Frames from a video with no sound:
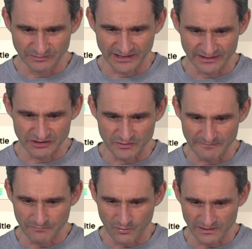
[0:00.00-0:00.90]
We got a new
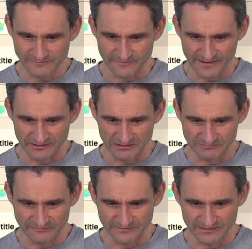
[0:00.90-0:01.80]
import for that
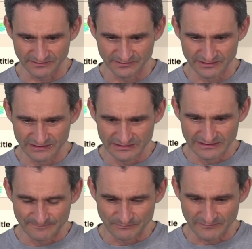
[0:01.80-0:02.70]
number field.
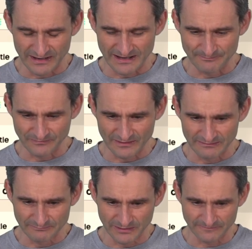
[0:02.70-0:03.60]

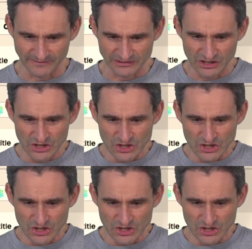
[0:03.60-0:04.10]
Perfect.